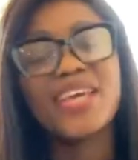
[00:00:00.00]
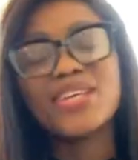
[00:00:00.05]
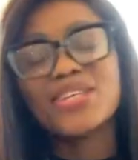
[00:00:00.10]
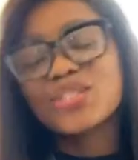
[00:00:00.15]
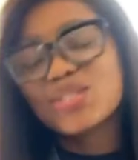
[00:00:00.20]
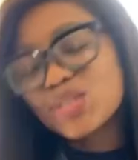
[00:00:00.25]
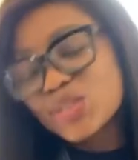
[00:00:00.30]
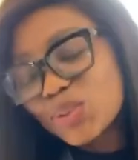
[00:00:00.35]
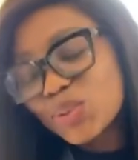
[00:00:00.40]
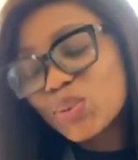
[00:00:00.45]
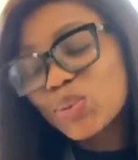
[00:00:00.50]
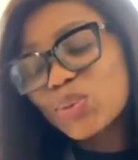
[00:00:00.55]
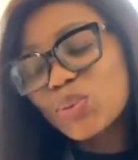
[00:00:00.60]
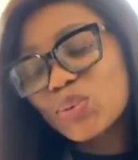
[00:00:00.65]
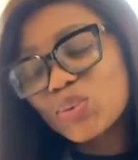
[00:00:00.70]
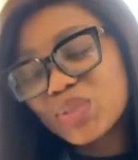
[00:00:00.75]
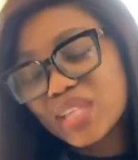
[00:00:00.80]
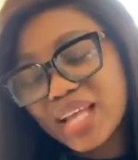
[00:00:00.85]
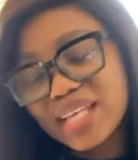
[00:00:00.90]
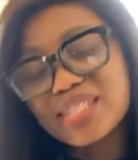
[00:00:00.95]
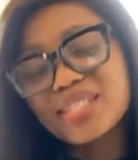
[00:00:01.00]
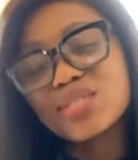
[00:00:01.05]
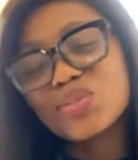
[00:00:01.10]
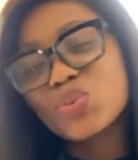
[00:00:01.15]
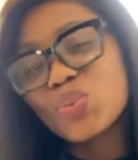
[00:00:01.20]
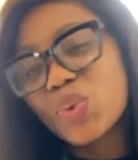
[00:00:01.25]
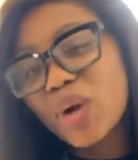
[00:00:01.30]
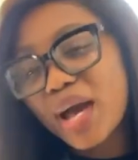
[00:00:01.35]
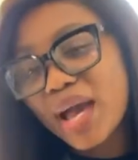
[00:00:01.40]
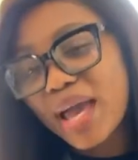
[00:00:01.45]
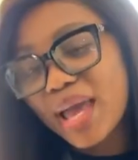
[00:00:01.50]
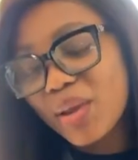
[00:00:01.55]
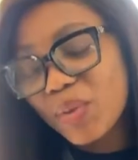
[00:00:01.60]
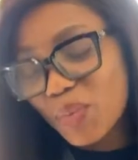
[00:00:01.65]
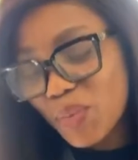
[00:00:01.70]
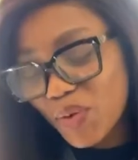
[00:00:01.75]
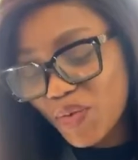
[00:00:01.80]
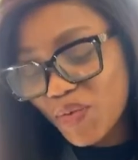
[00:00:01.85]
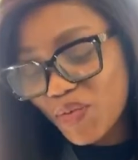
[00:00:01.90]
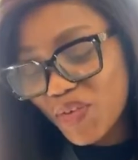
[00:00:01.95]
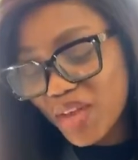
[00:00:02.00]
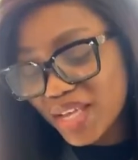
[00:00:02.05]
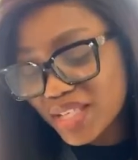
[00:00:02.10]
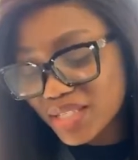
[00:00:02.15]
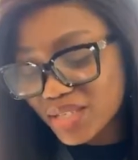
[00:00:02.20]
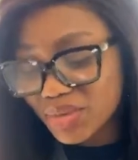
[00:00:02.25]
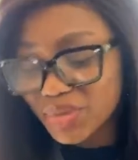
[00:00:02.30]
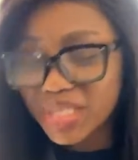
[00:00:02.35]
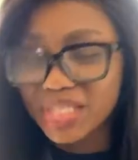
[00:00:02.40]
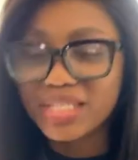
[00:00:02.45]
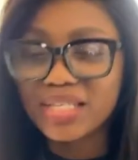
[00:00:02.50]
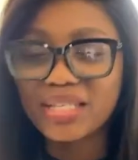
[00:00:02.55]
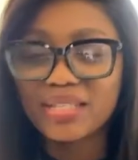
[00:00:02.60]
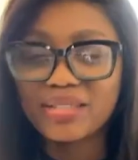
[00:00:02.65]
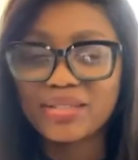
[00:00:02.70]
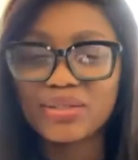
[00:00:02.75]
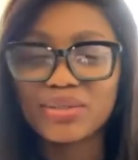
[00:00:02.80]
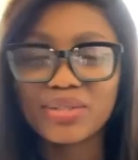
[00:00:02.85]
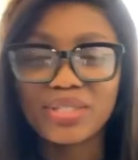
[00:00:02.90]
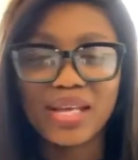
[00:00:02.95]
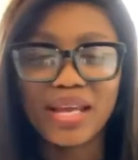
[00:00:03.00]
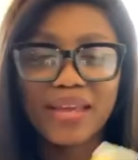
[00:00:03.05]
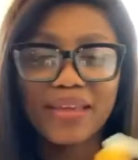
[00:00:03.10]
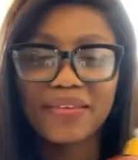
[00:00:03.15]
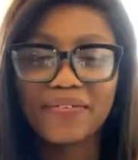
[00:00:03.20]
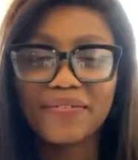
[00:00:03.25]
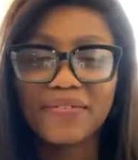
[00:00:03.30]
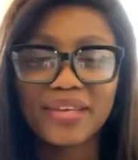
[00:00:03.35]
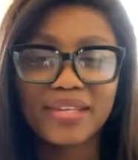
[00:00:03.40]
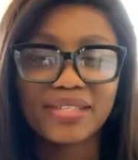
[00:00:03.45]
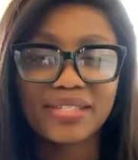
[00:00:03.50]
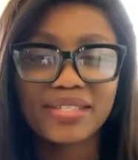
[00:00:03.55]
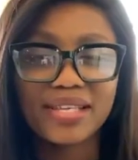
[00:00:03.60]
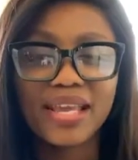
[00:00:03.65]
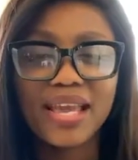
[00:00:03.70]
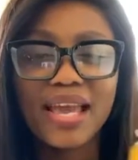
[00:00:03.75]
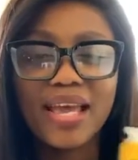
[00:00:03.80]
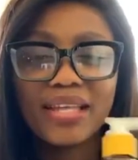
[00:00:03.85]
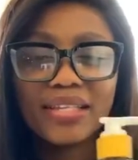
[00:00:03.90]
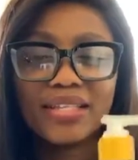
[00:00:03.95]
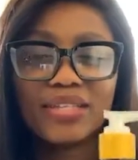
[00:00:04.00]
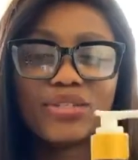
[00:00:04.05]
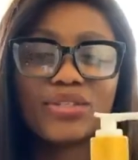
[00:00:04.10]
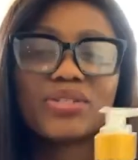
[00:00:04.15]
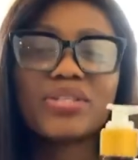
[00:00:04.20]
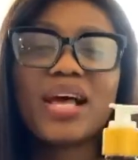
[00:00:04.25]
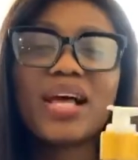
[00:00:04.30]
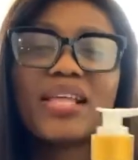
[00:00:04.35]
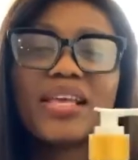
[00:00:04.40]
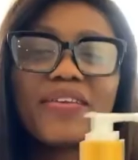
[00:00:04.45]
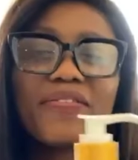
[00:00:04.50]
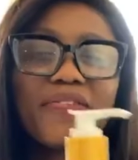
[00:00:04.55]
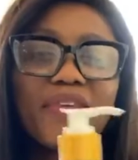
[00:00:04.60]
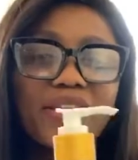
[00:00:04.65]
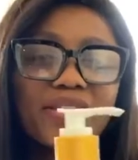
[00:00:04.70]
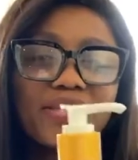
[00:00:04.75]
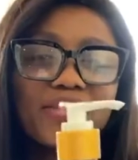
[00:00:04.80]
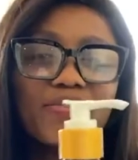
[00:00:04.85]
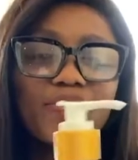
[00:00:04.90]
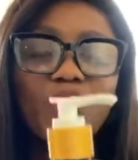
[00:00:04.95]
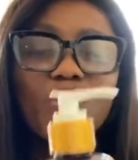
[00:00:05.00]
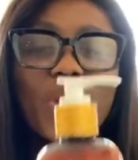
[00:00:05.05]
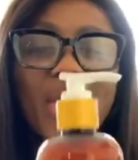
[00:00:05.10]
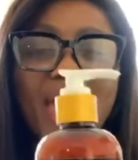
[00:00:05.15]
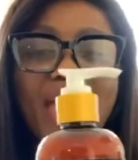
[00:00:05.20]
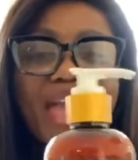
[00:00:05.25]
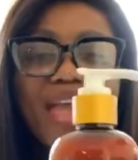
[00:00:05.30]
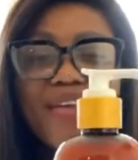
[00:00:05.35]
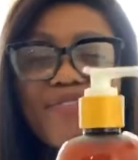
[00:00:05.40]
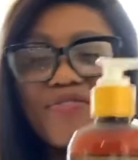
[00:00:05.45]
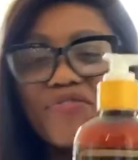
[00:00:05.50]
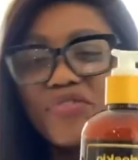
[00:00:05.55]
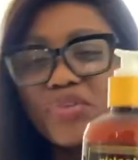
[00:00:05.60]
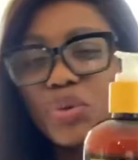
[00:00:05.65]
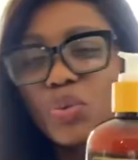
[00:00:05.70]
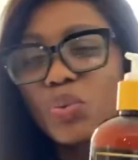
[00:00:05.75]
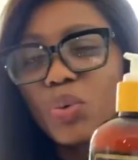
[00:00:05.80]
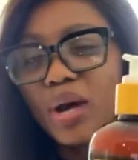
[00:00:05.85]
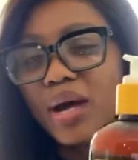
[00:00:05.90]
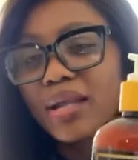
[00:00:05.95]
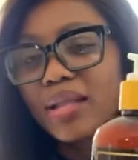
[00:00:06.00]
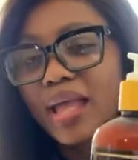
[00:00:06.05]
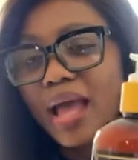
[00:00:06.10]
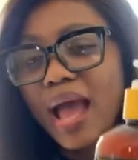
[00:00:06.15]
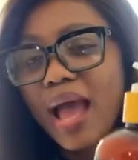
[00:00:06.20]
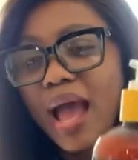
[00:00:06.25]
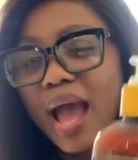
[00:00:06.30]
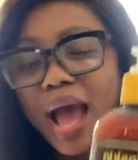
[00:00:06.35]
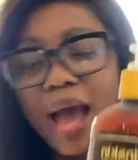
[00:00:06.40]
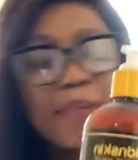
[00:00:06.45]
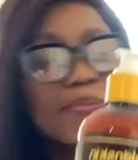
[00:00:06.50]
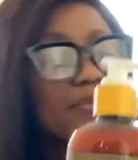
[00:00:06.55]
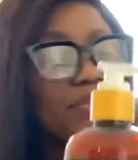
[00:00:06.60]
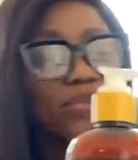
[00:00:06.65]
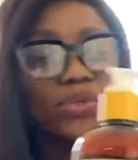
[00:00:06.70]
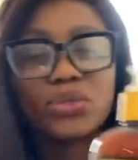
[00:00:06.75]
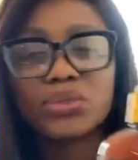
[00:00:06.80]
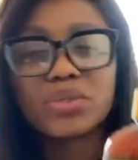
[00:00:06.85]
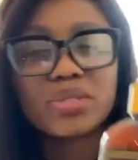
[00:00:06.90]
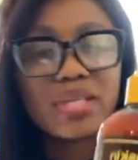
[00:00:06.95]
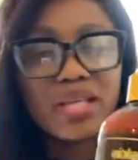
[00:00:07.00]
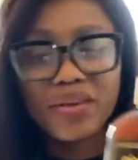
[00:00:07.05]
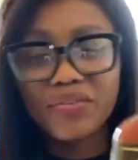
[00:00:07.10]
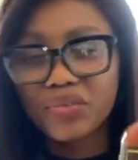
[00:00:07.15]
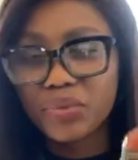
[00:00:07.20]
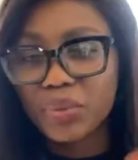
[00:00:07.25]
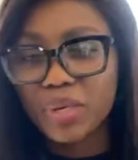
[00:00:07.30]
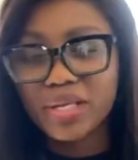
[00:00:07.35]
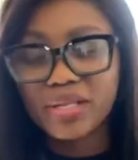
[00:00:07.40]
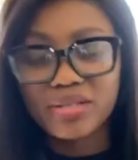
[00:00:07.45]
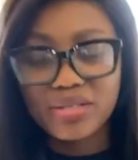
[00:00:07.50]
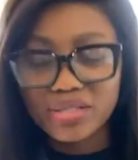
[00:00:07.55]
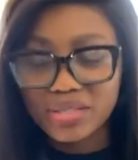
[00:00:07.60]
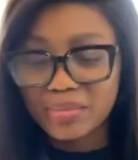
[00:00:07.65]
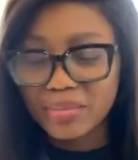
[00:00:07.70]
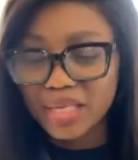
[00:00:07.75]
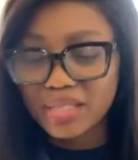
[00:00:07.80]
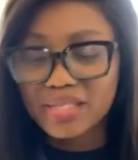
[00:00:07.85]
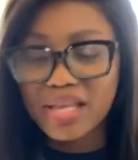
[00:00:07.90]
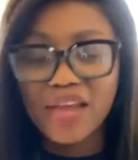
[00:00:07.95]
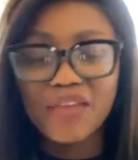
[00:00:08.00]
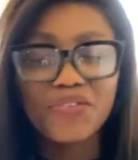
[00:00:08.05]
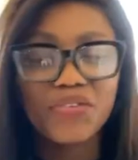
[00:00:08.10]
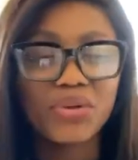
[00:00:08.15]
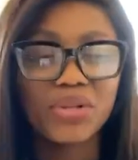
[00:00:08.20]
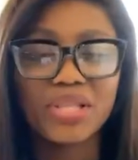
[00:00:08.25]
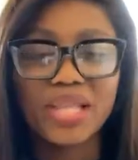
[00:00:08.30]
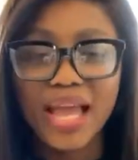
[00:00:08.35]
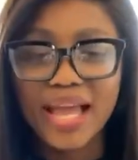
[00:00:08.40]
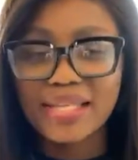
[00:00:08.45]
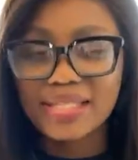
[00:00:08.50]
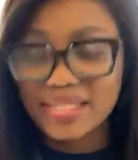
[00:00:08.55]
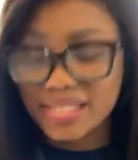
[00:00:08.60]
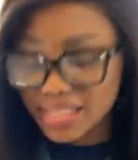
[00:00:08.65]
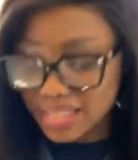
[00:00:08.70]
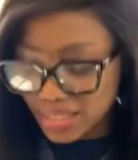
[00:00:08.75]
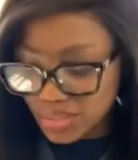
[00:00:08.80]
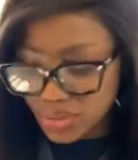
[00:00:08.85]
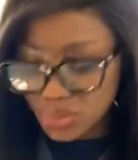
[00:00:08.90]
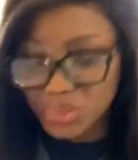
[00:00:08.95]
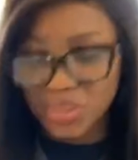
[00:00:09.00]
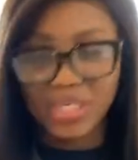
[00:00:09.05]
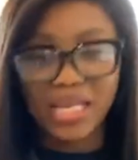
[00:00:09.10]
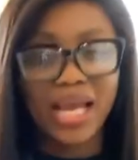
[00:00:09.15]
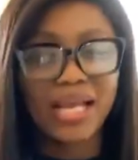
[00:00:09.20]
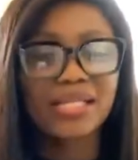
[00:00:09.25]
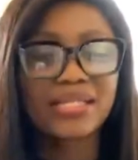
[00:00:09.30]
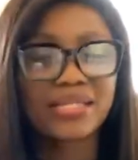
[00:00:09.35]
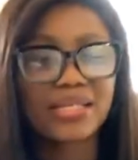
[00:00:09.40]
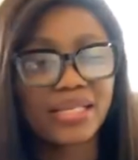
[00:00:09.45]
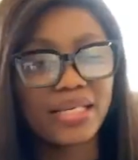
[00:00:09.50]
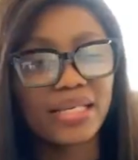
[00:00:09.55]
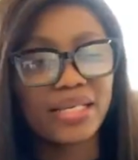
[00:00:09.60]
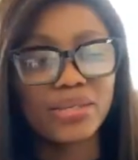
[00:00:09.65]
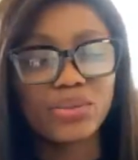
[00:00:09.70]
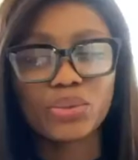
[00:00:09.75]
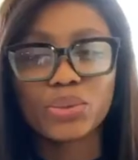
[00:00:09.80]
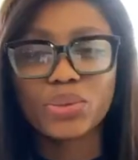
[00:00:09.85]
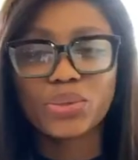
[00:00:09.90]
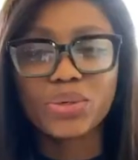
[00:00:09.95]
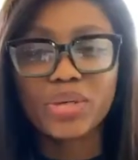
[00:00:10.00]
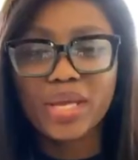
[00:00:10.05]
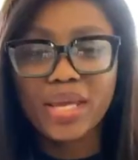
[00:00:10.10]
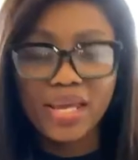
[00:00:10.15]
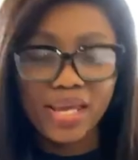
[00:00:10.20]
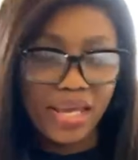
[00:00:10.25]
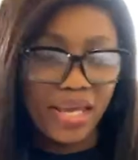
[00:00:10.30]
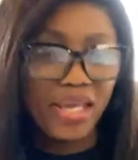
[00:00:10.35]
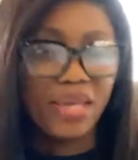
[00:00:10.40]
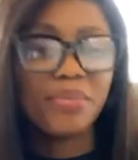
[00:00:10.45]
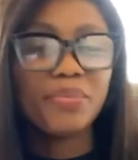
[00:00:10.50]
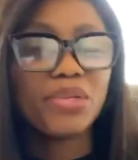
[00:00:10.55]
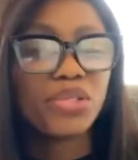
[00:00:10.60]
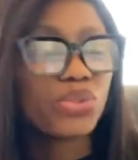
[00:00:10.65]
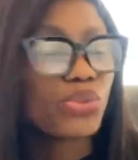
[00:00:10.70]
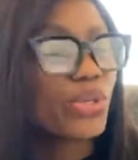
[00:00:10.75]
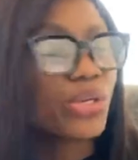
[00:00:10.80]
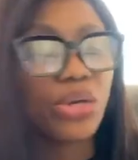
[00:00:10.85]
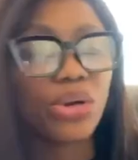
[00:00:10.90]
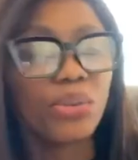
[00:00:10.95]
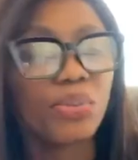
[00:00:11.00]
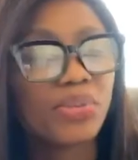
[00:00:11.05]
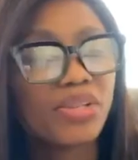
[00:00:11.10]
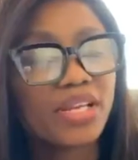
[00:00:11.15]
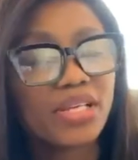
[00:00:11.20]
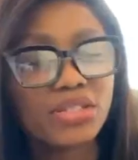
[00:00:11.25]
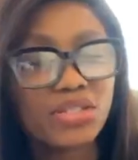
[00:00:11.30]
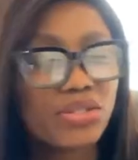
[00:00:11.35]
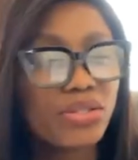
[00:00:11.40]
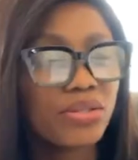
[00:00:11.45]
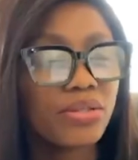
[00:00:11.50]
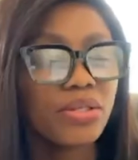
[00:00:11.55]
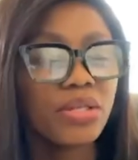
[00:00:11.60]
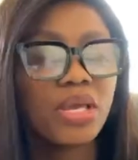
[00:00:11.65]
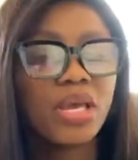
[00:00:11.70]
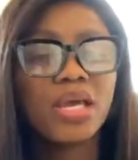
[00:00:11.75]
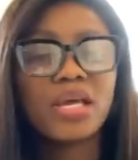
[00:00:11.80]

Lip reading: So that is why we first created the total effects. The total effects is for everyone, absolutely everyone. It doesn't matter if you're light skinned or dark skinned or in between complexion.